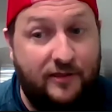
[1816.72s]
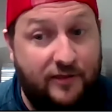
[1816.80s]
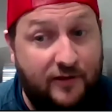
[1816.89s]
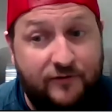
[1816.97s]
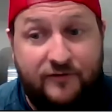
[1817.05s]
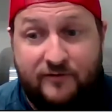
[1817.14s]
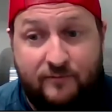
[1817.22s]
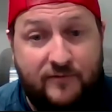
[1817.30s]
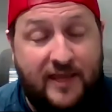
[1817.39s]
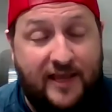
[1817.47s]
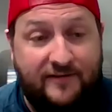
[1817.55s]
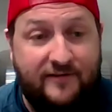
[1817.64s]
those
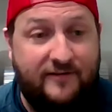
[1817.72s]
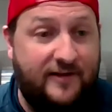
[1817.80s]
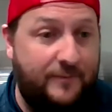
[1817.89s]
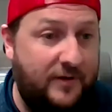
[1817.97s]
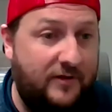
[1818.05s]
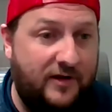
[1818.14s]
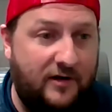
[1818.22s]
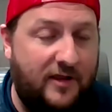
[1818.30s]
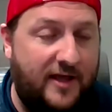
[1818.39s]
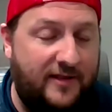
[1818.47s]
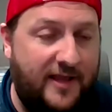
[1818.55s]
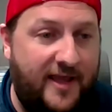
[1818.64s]
cases typically are a
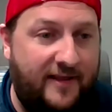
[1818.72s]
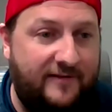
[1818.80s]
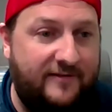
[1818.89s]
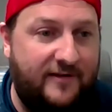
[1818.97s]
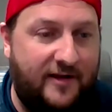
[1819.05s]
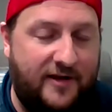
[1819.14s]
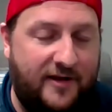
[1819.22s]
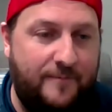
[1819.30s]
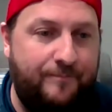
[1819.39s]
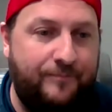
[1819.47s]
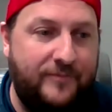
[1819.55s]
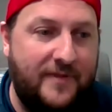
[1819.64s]
lot less.
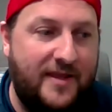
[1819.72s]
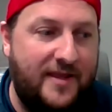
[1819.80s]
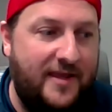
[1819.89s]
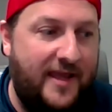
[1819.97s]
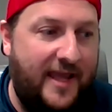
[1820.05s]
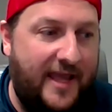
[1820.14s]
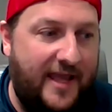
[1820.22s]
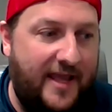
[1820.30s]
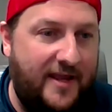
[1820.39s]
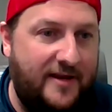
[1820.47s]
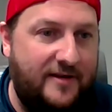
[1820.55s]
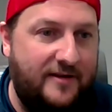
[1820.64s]
Um,
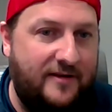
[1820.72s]
and